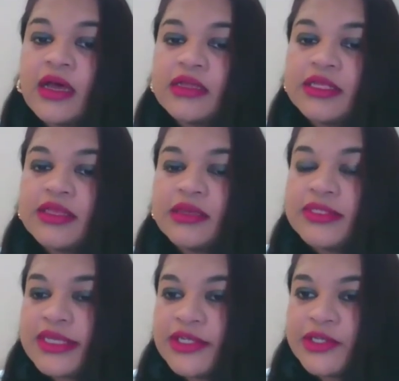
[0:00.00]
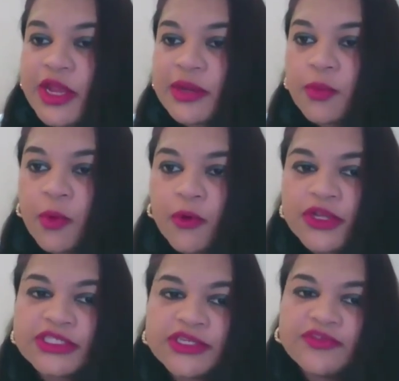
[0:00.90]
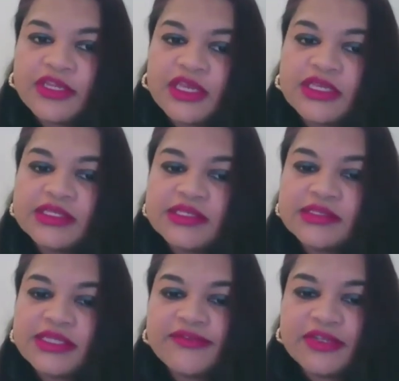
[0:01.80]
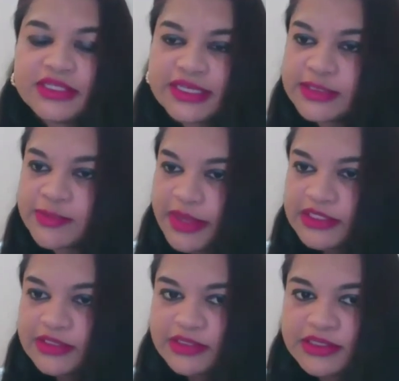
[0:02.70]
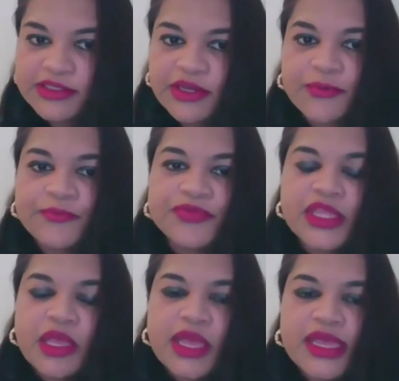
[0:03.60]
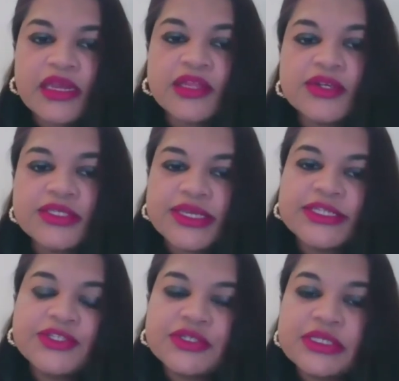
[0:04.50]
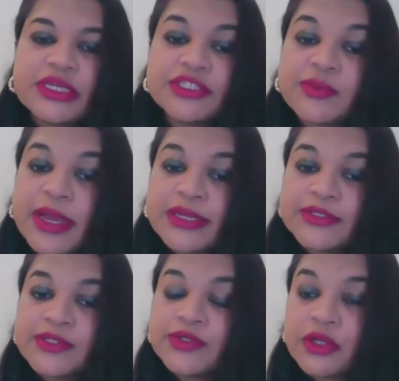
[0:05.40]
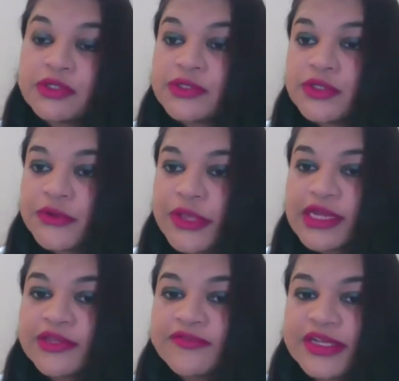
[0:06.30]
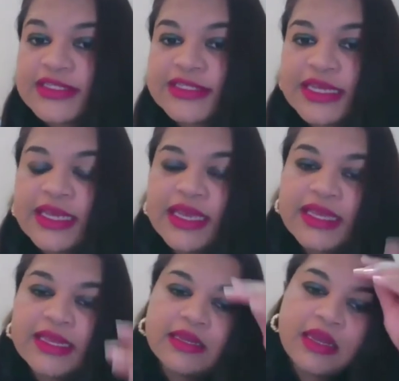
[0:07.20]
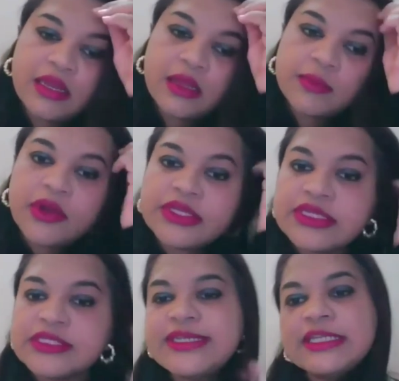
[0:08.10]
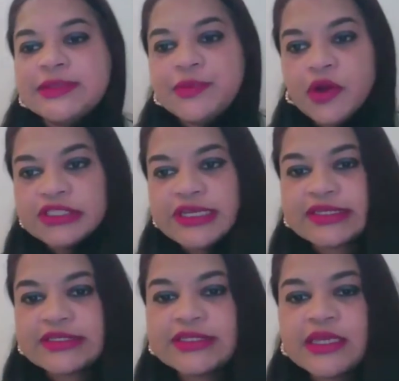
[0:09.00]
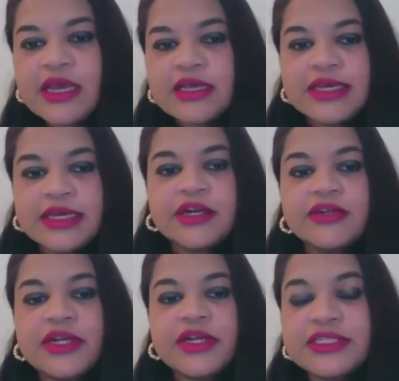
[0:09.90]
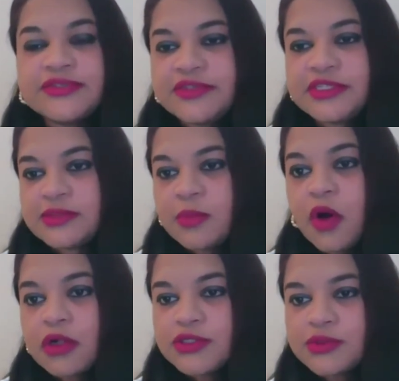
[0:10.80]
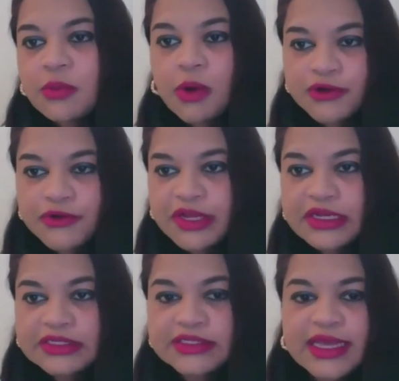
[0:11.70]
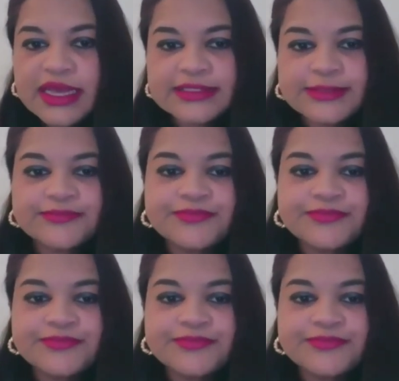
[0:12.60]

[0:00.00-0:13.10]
lithium sector, and more activity is definitely expected this year. In other sectors, large miners could also look at investing in early stage projects that are relatively small to moderate in size.